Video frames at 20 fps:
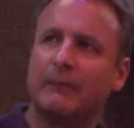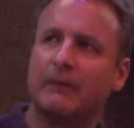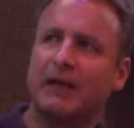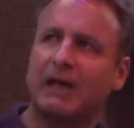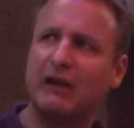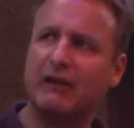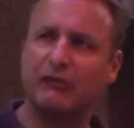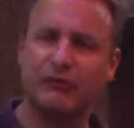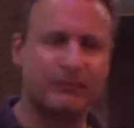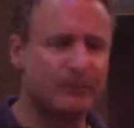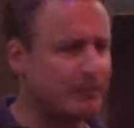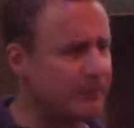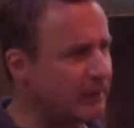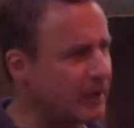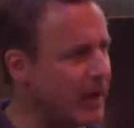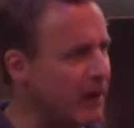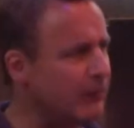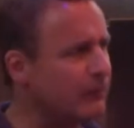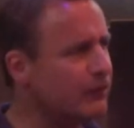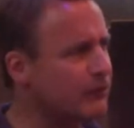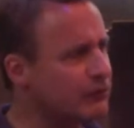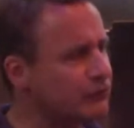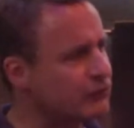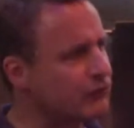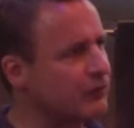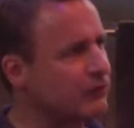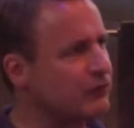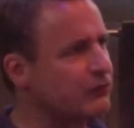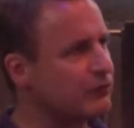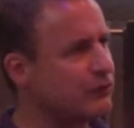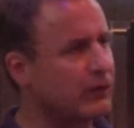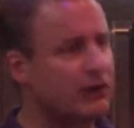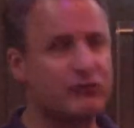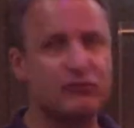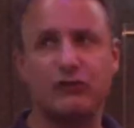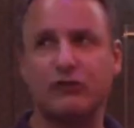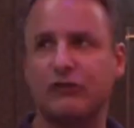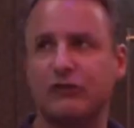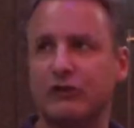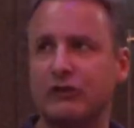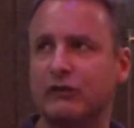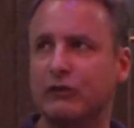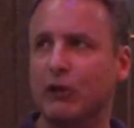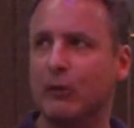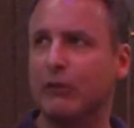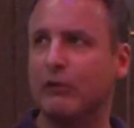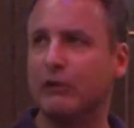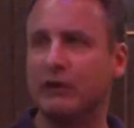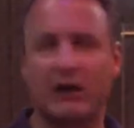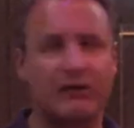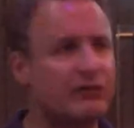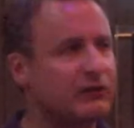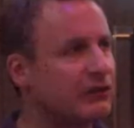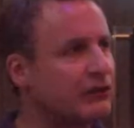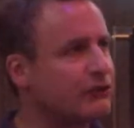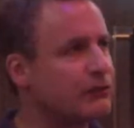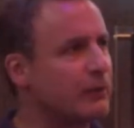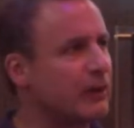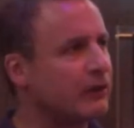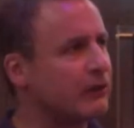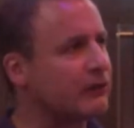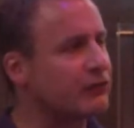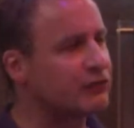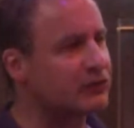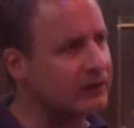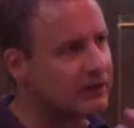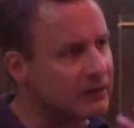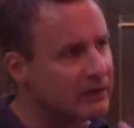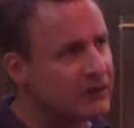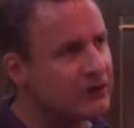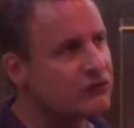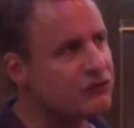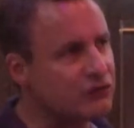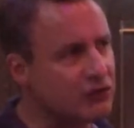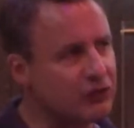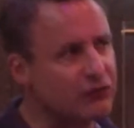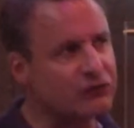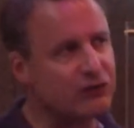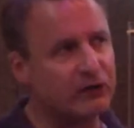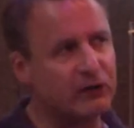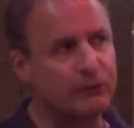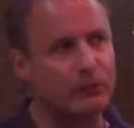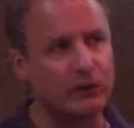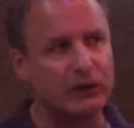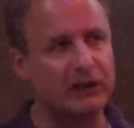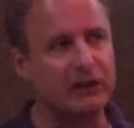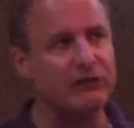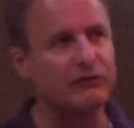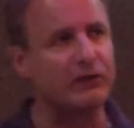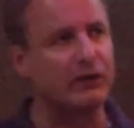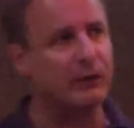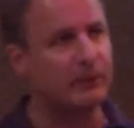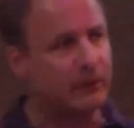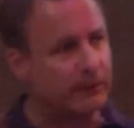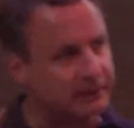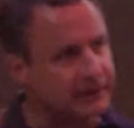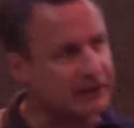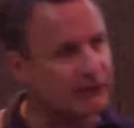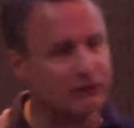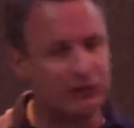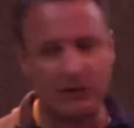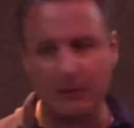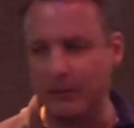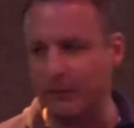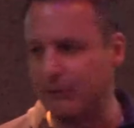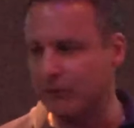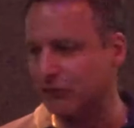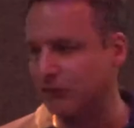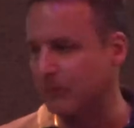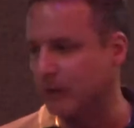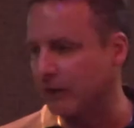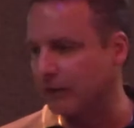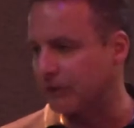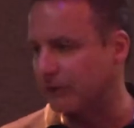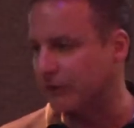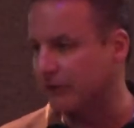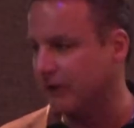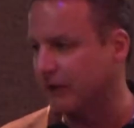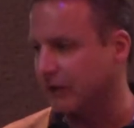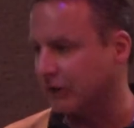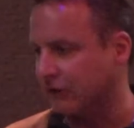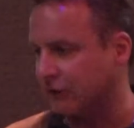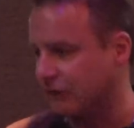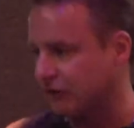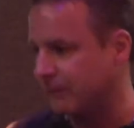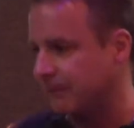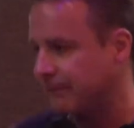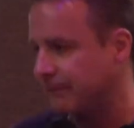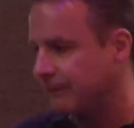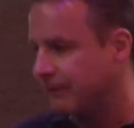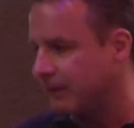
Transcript: kind of power structures and global governance models that just aren't working very well. We're going to have to come up with some other things.